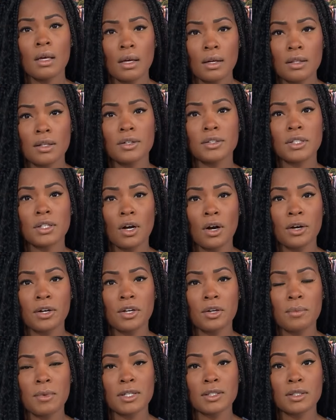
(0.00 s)
And closing
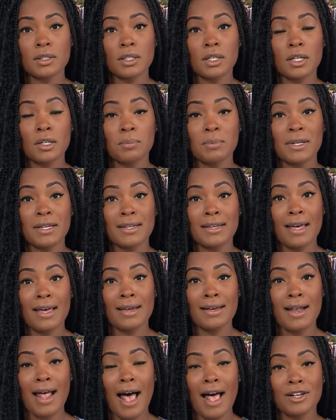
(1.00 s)
arguments could
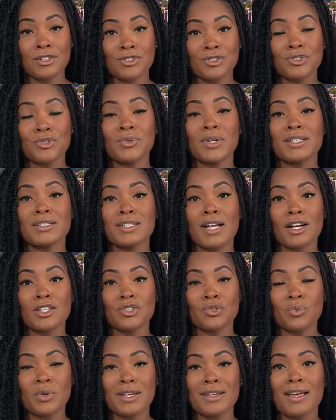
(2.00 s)
begin as soon as
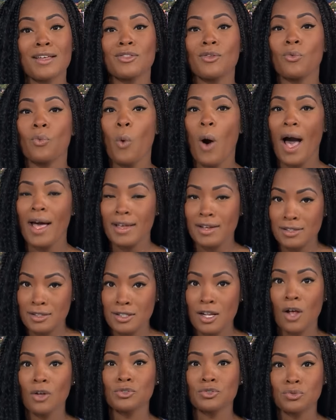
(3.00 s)
next week in the
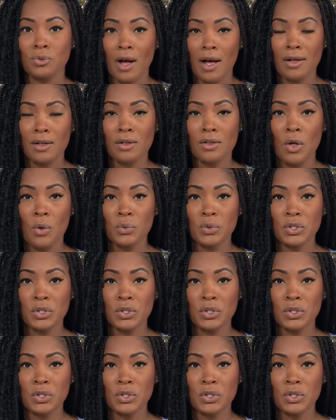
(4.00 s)
YSL trial.